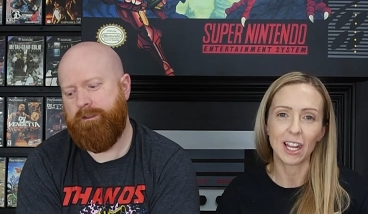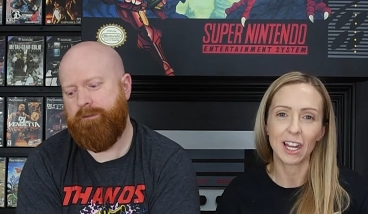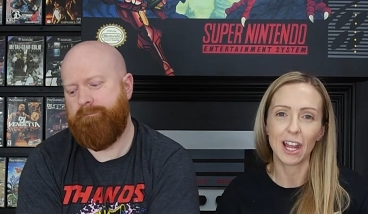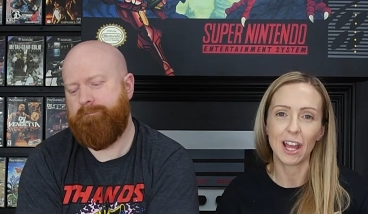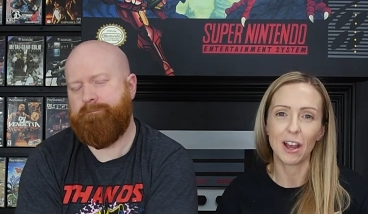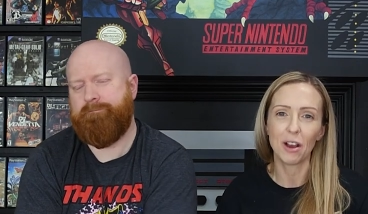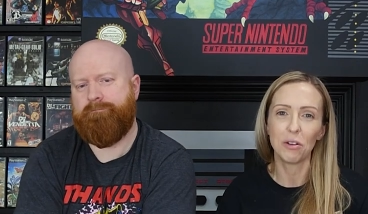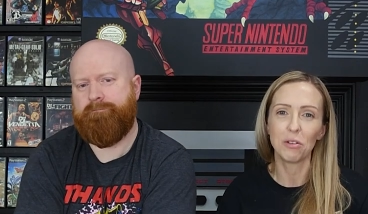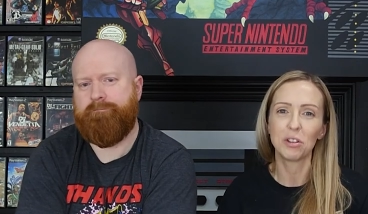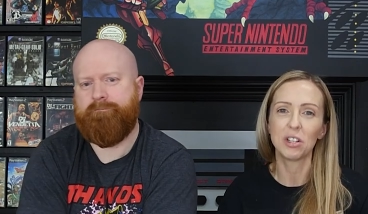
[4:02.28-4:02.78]
Speaker 1: it
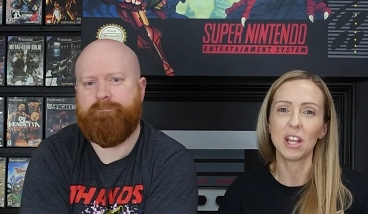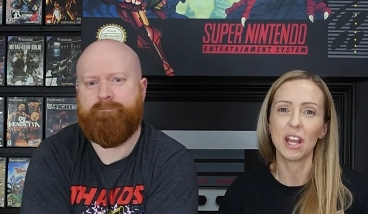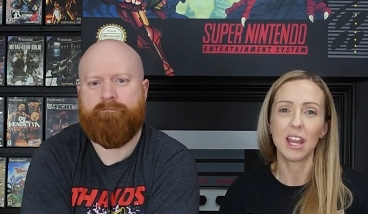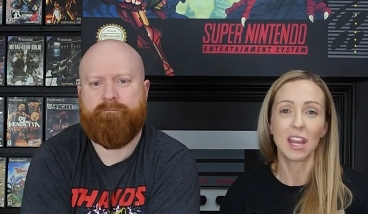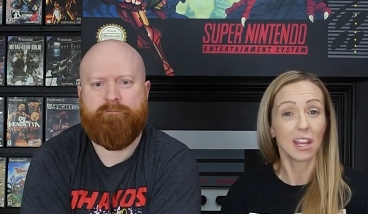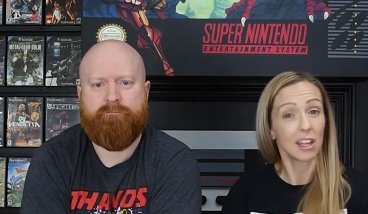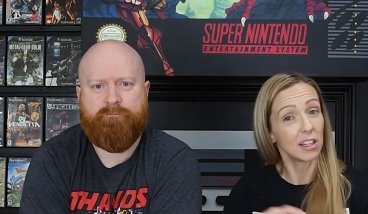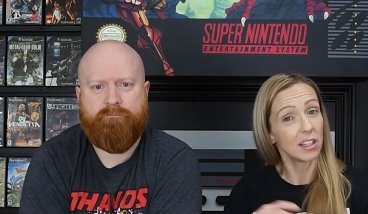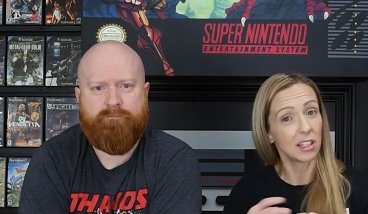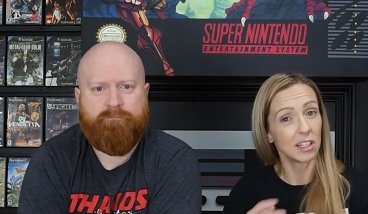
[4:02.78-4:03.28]
out
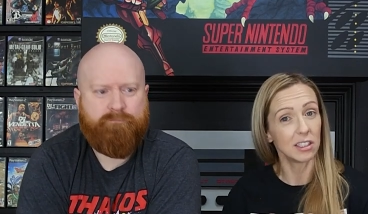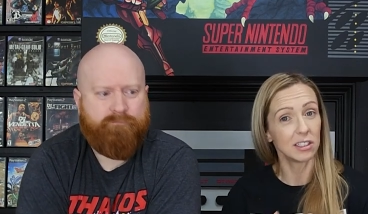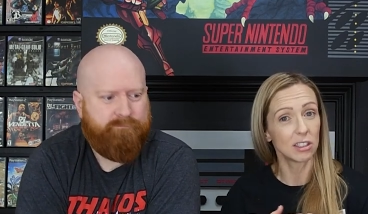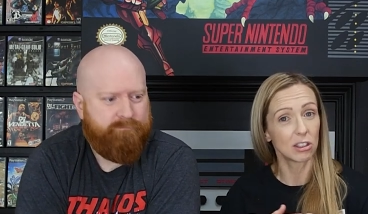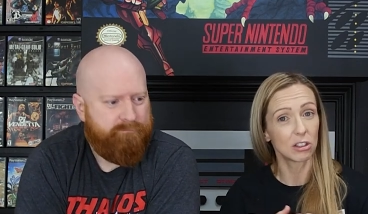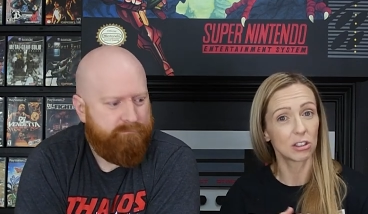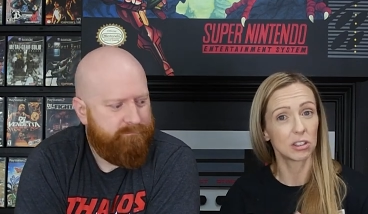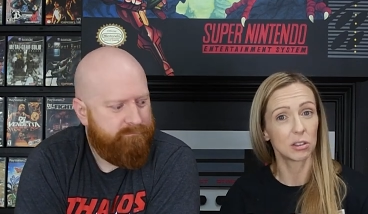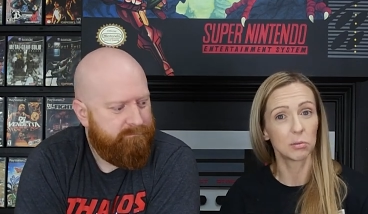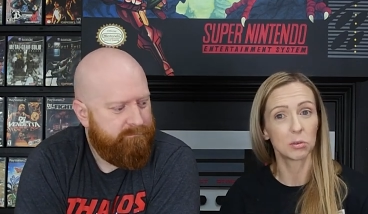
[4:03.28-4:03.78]
and
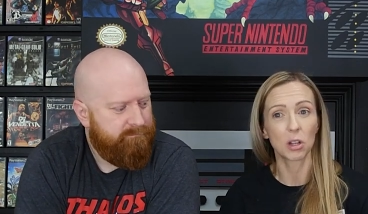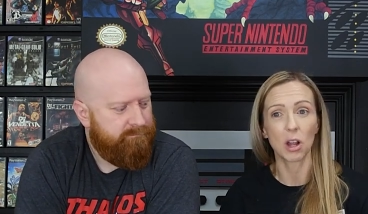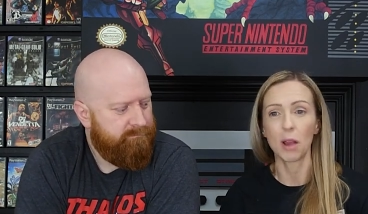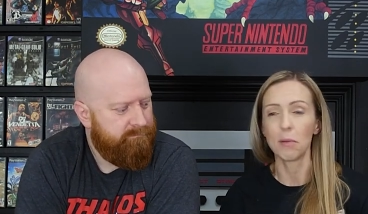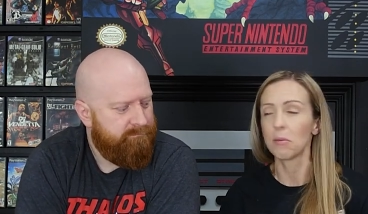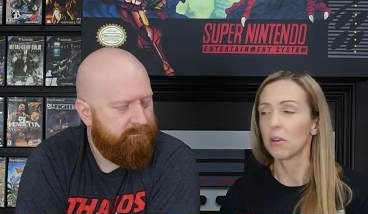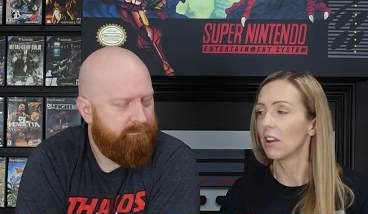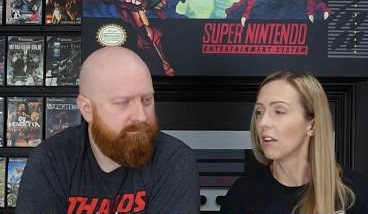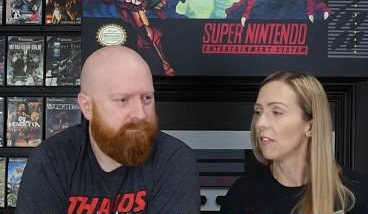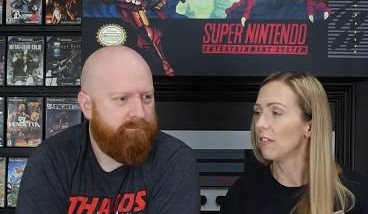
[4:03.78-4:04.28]
consider
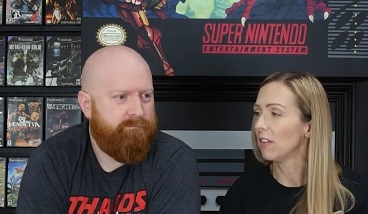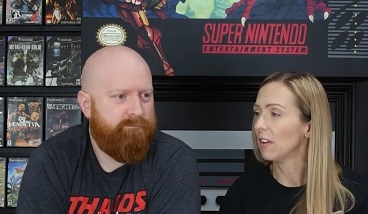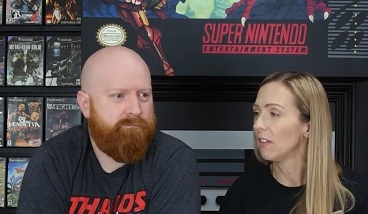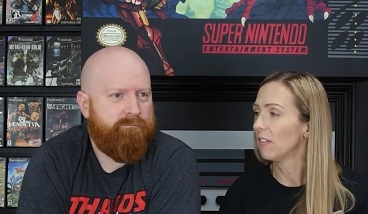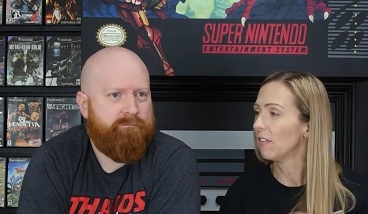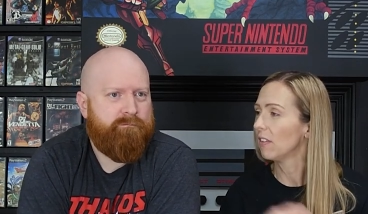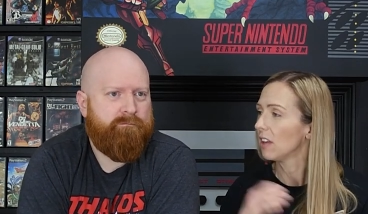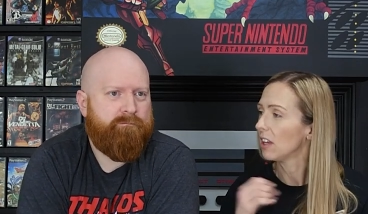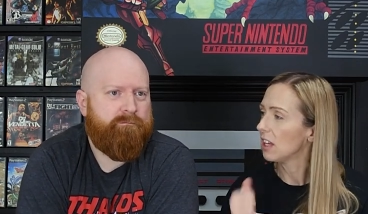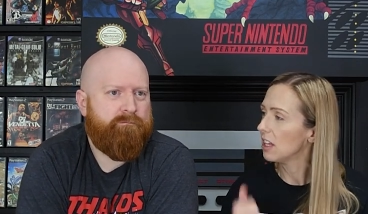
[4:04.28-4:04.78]
subscribing if,
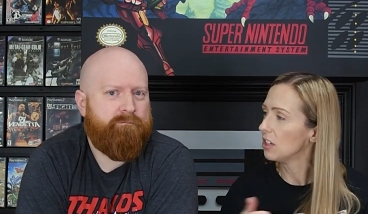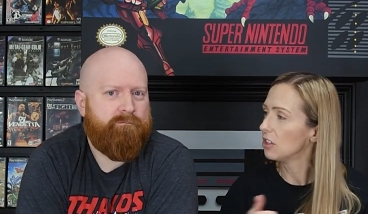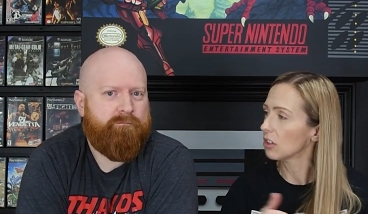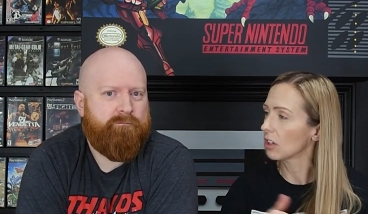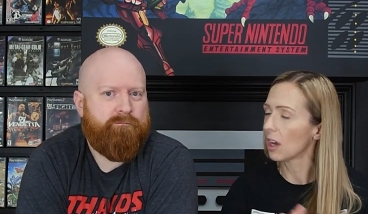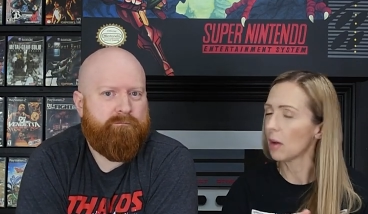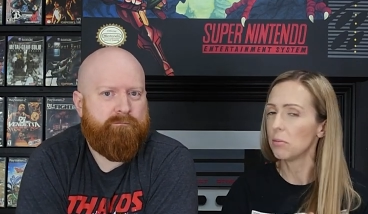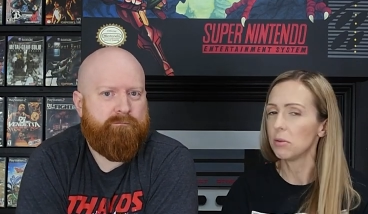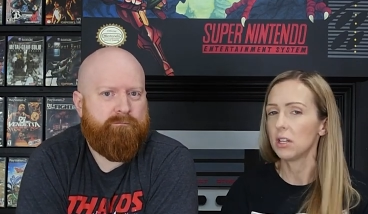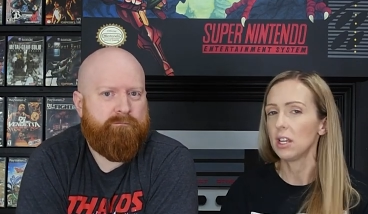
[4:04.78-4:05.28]
if he's
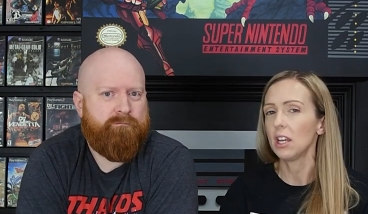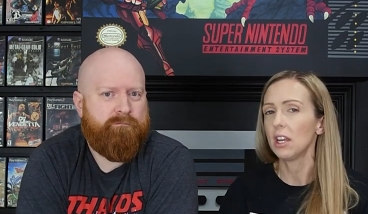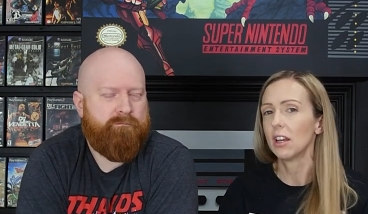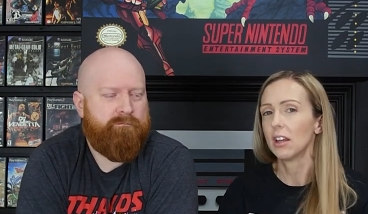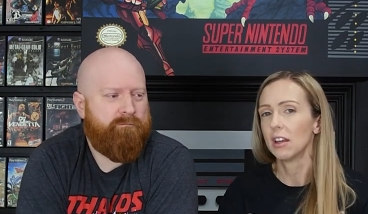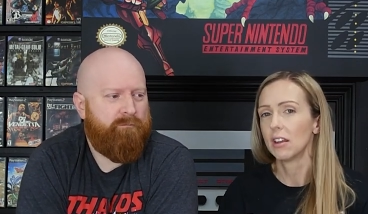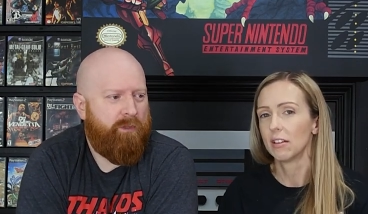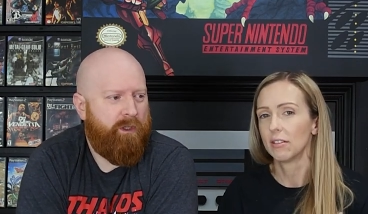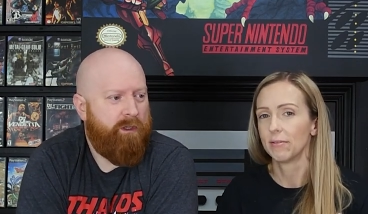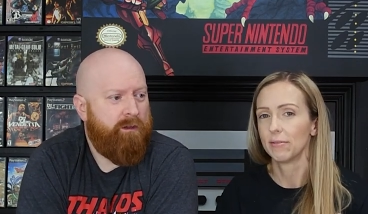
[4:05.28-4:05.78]
your cup of tea.
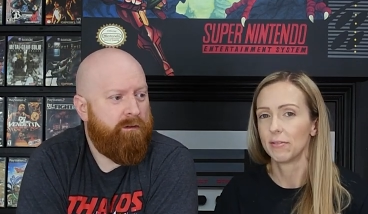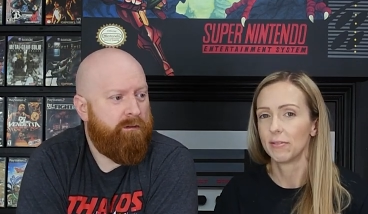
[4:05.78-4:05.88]
Yeah.